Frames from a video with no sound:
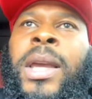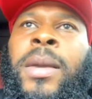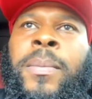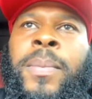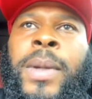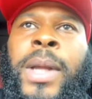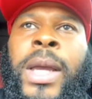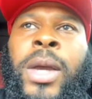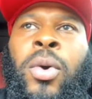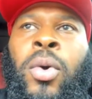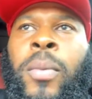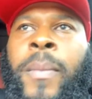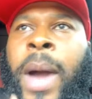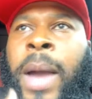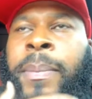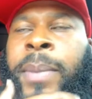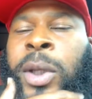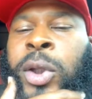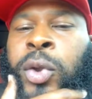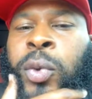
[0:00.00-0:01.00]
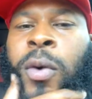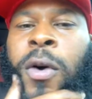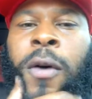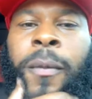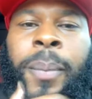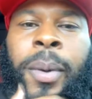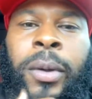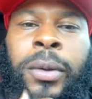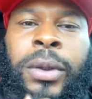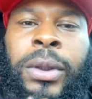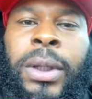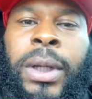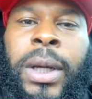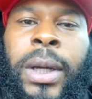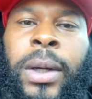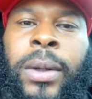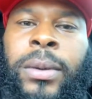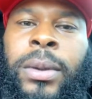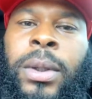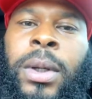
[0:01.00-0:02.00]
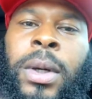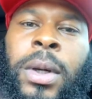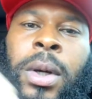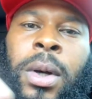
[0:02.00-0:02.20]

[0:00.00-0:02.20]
same play, or it might be 12 personnel,